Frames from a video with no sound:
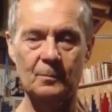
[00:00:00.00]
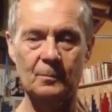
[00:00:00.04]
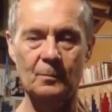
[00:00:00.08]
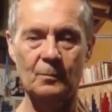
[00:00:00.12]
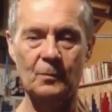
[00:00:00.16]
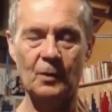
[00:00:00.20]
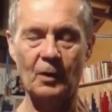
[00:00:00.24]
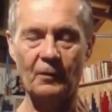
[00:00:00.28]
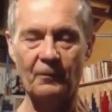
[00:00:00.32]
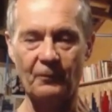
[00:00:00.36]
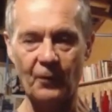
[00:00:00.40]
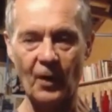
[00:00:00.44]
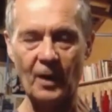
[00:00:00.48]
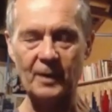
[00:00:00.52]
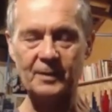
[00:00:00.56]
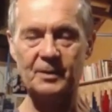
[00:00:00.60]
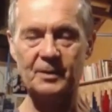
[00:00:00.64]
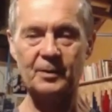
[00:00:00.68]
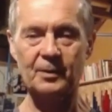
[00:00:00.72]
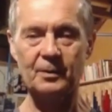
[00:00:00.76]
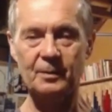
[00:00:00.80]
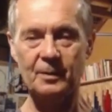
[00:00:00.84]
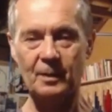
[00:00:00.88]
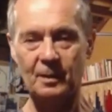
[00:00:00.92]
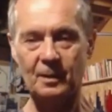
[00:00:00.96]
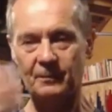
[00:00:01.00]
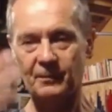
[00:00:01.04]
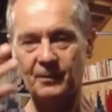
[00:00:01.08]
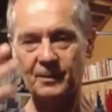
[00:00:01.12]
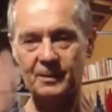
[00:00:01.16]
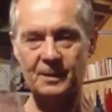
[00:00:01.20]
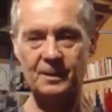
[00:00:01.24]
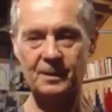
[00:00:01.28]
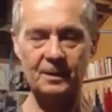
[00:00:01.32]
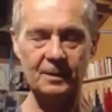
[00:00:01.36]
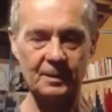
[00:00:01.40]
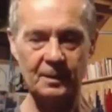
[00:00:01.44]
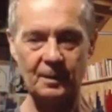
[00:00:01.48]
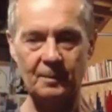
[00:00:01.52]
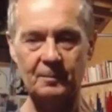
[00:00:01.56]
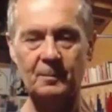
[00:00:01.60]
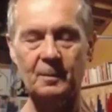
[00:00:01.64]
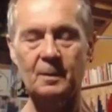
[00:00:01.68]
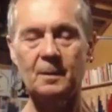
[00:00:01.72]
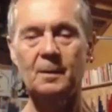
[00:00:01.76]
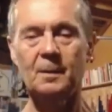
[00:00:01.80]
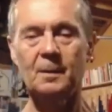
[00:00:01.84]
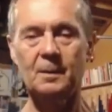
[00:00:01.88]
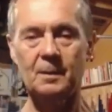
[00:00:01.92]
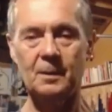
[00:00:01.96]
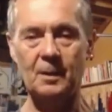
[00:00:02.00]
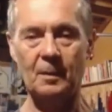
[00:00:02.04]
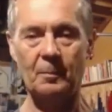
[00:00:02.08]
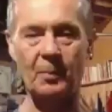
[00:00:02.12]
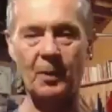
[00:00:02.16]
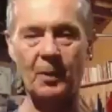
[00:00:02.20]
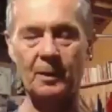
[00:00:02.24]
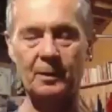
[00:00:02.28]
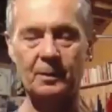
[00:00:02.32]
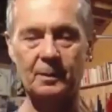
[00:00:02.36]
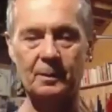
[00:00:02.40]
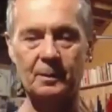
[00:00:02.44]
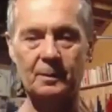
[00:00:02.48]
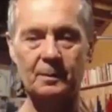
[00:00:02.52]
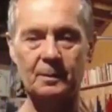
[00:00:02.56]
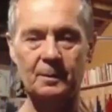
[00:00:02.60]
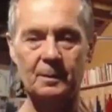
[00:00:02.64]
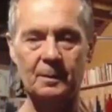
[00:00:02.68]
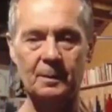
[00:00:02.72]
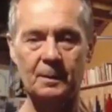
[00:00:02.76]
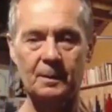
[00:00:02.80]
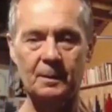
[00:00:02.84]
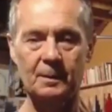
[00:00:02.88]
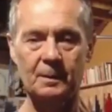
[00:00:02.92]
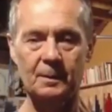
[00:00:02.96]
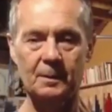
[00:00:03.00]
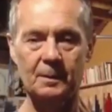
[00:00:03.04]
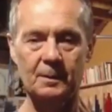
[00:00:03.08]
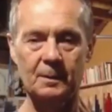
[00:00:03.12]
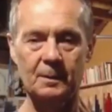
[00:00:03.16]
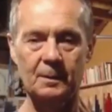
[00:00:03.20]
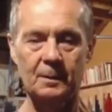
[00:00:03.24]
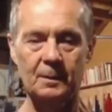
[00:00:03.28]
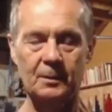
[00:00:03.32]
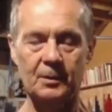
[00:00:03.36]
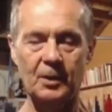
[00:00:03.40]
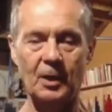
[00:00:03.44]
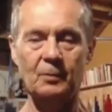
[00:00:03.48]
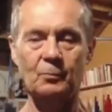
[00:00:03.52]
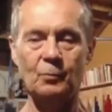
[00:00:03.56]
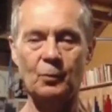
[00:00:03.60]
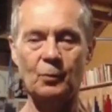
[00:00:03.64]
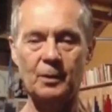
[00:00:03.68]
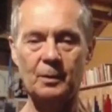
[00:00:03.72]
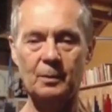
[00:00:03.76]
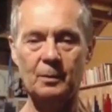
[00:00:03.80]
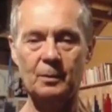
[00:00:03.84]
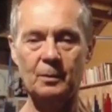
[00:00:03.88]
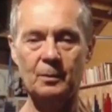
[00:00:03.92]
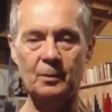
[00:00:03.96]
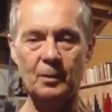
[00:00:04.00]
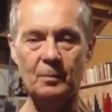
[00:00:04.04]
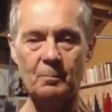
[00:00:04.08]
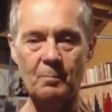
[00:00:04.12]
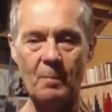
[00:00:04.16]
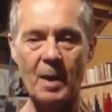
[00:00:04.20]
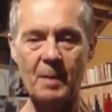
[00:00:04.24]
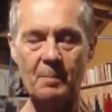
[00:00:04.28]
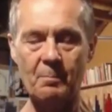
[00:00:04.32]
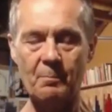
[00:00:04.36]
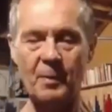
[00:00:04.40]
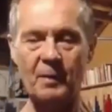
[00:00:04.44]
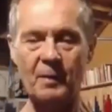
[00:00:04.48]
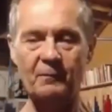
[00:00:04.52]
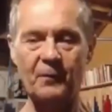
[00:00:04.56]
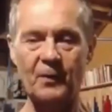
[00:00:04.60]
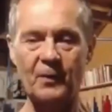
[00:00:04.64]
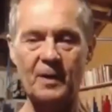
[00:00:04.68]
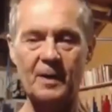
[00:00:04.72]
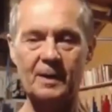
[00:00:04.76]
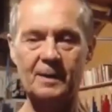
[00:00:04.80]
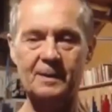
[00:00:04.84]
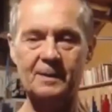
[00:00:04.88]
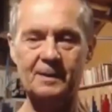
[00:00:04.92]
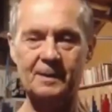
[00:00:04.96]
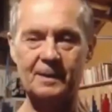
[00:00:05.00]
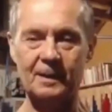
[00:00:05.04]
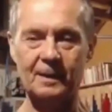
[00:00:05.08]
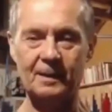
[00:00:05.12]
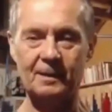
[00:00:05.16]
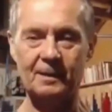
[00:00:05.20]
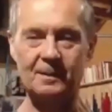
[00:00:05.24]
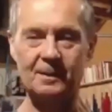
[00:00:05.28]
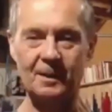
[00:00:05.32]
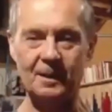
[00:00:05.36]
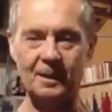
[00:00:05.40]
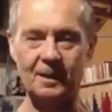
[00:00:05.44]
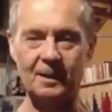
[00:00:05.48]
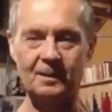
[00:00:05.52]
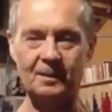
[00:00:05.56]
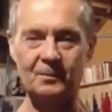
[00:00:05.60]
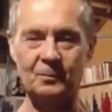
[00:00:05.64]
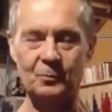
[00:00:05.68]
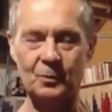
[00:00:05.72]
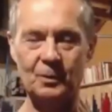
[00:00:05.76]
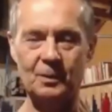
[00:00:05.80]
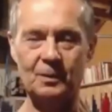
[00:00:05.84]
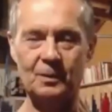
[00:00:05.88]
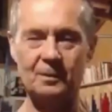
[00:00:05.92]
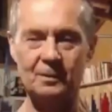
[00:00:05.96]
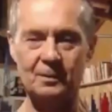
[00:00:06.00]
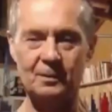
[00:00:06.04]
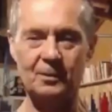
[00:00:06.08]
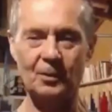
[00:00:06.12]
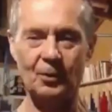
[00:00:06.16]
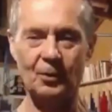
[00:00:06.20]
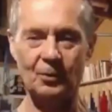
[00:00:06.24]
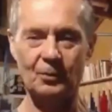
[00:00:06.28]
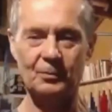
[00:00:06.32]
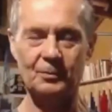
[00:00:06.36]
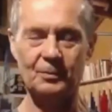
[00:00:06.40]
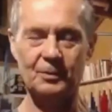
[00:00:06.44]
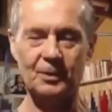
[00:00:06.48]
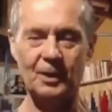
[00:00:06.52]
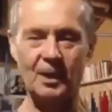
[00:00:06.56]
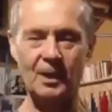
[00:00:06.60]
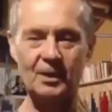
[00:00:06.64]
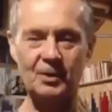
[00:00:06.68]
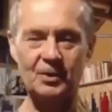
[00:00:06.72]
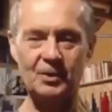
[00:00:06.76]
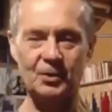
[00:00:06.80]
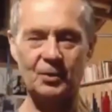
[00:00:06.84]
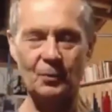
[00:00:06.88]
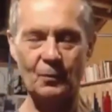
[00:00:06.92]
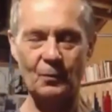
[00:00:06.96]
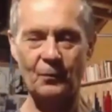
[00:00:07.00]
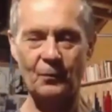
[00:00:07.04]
The faster nervous system, the better. Then we remember things, and we don't age so